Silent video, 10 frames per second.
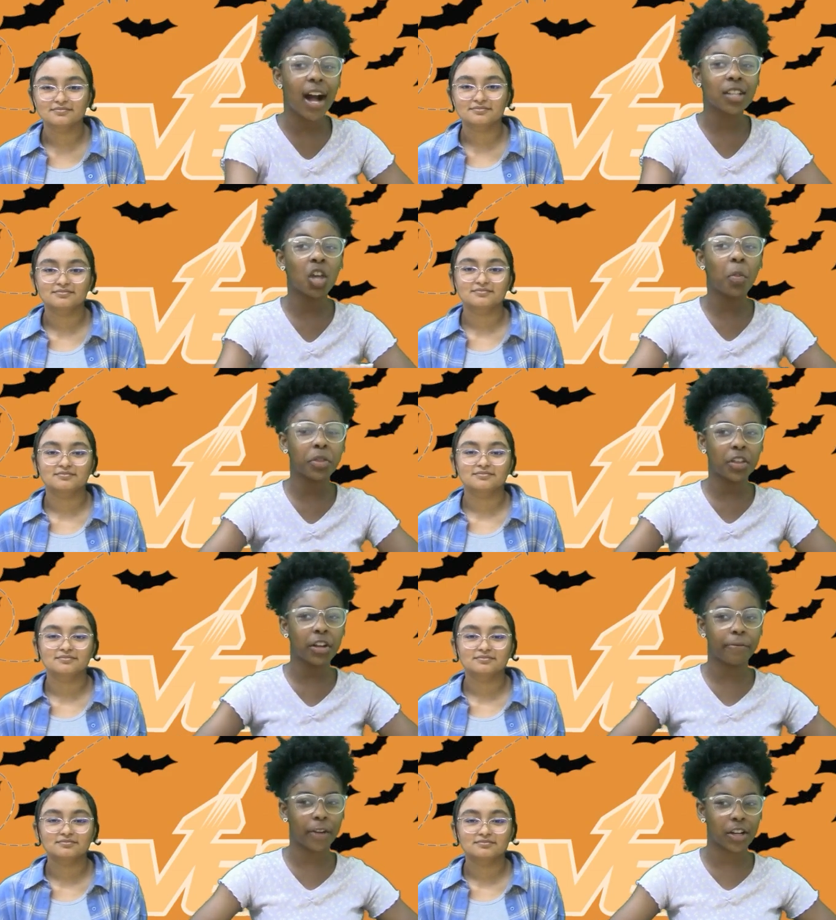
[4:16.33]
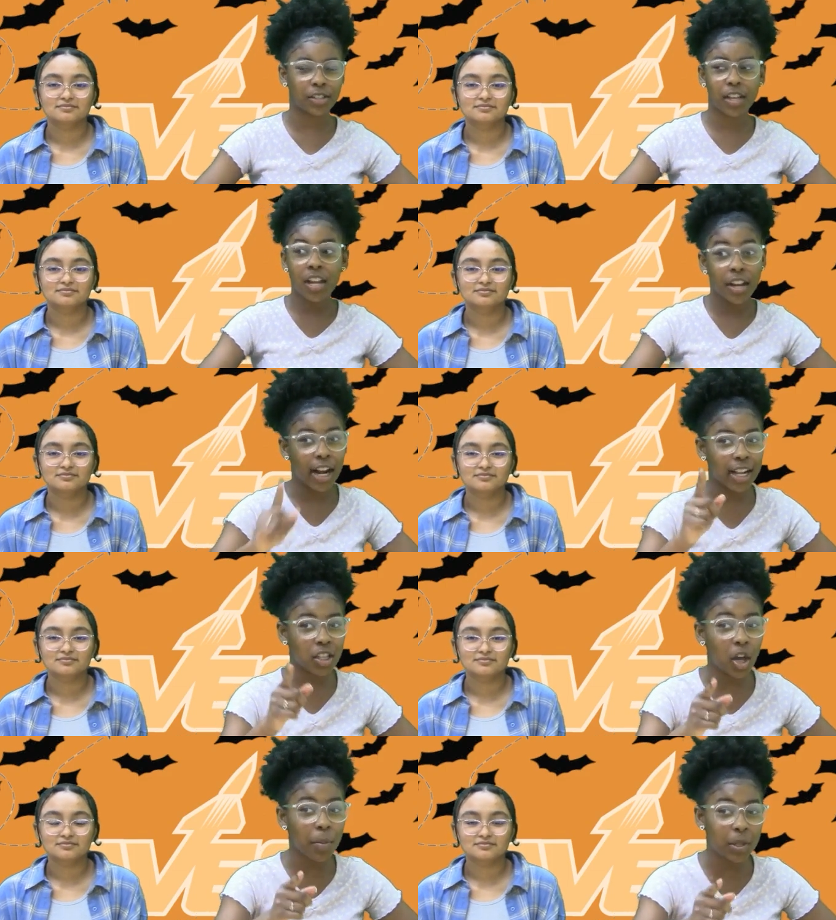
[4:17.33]
Speaker 1: October 31st. Not
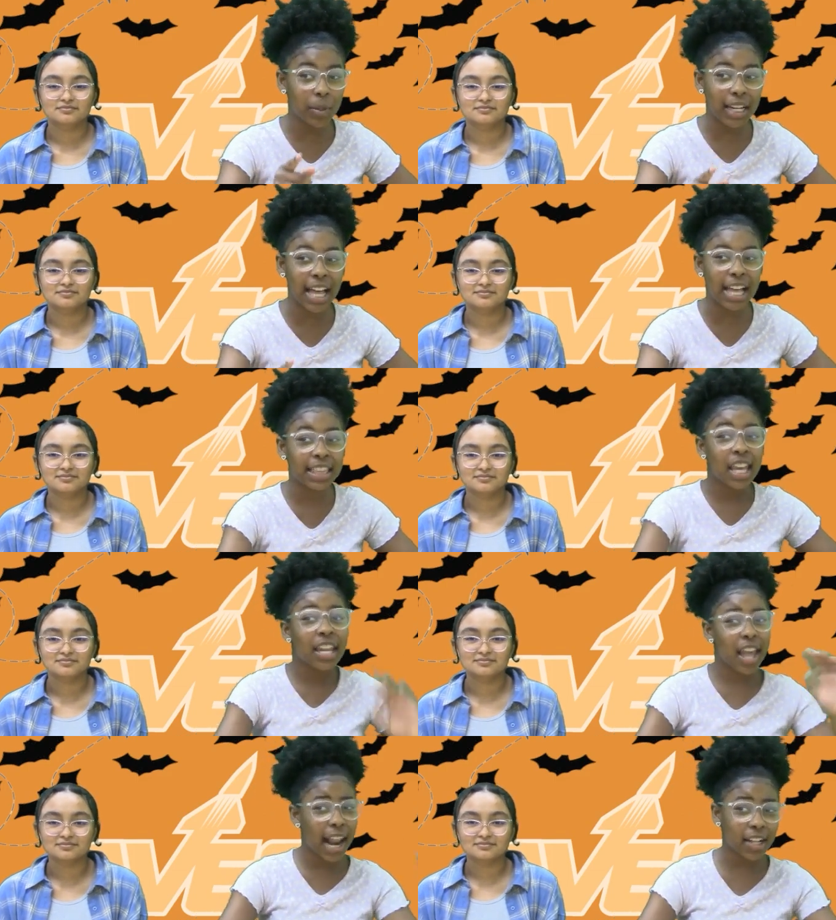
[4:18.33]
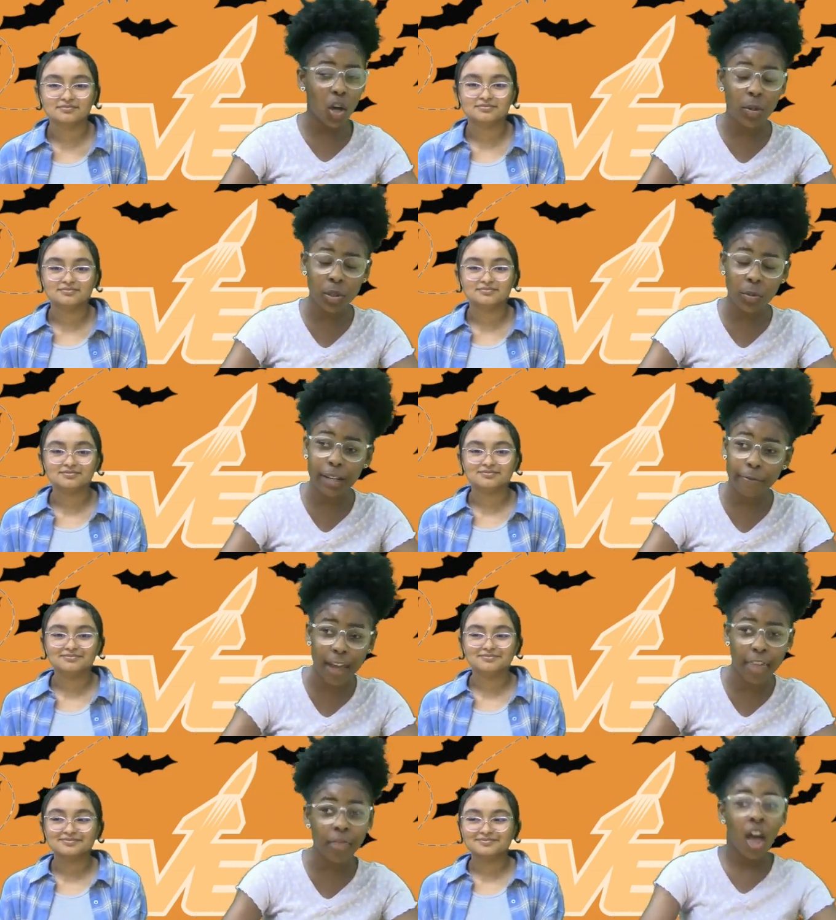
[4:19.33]
October 29th, not October
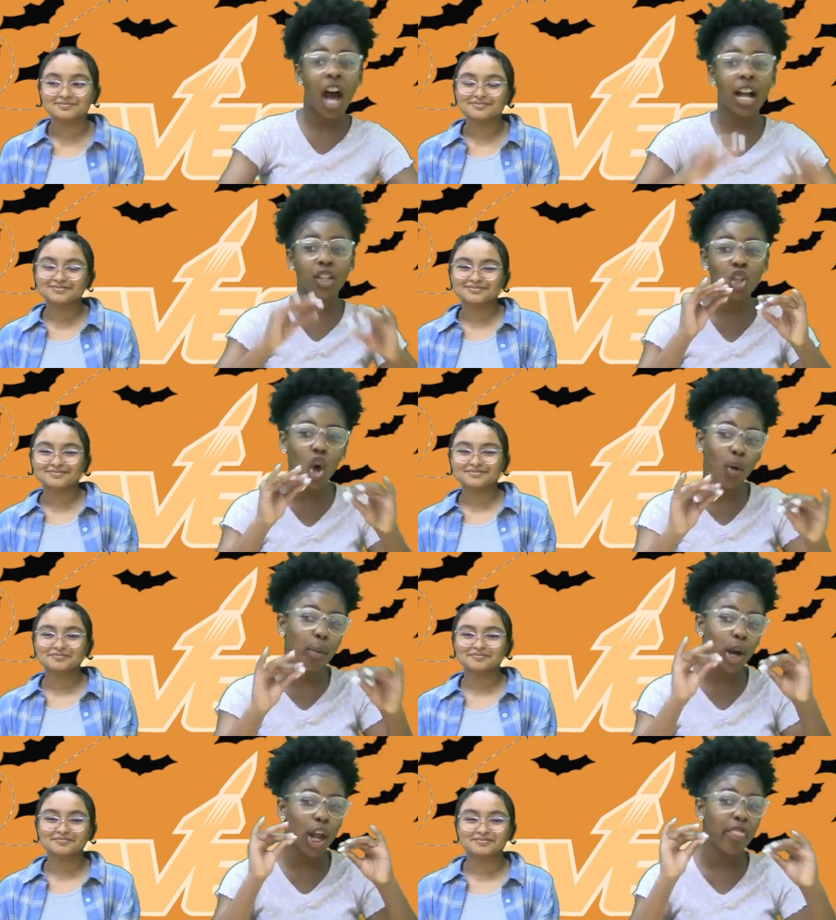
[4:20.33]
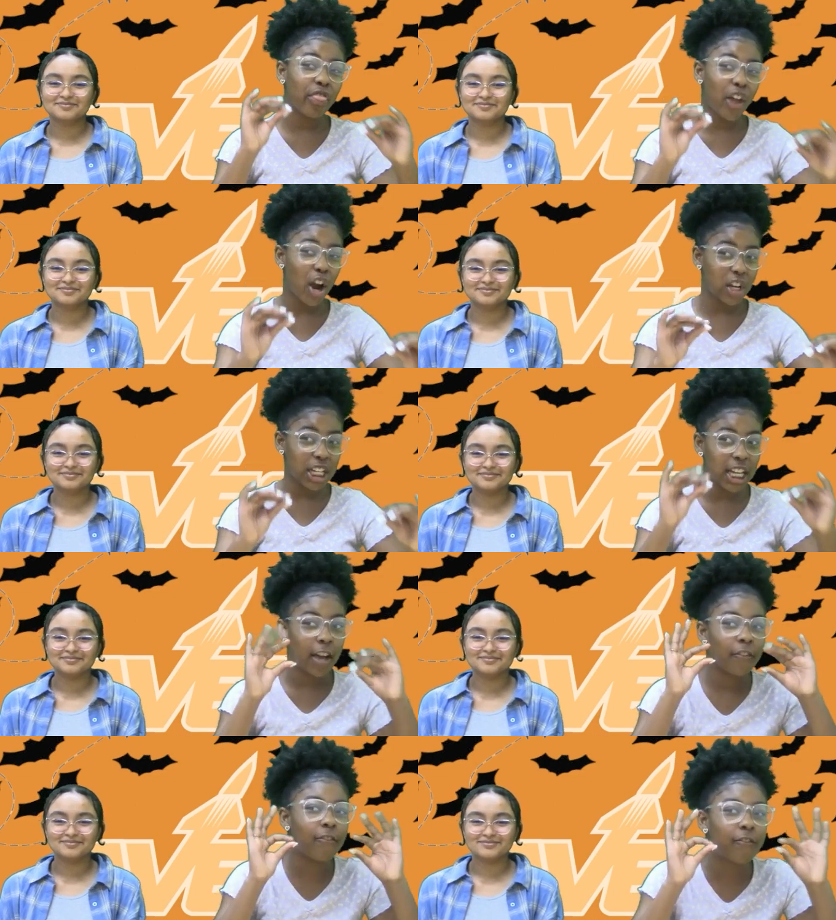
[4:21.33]
25th, October
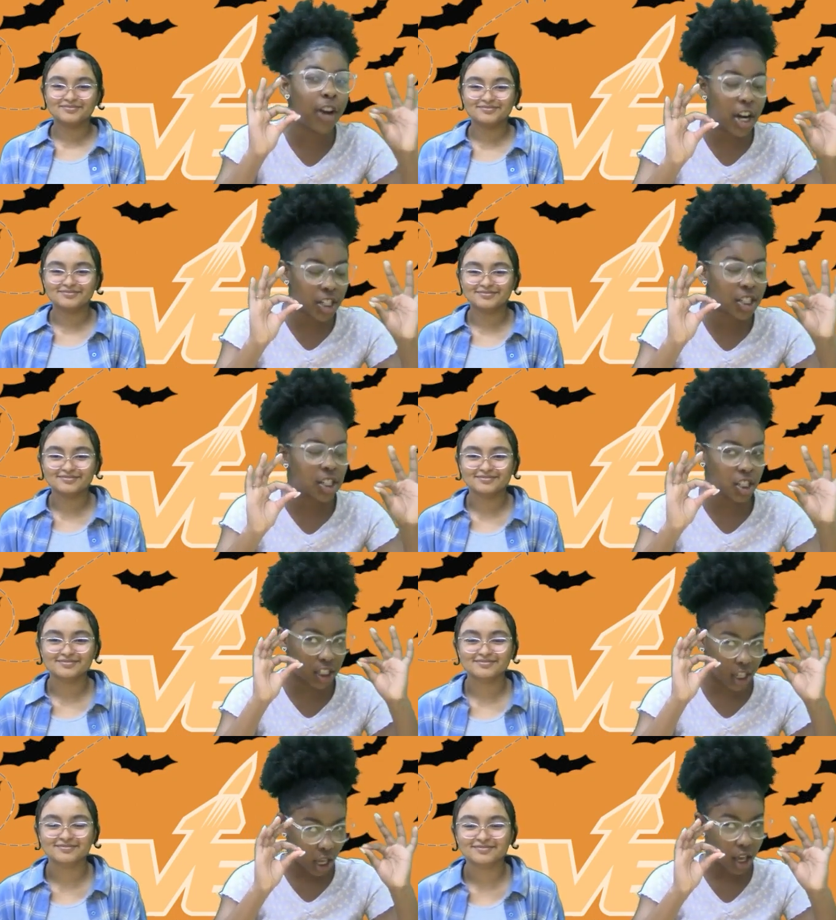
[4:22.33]
31st.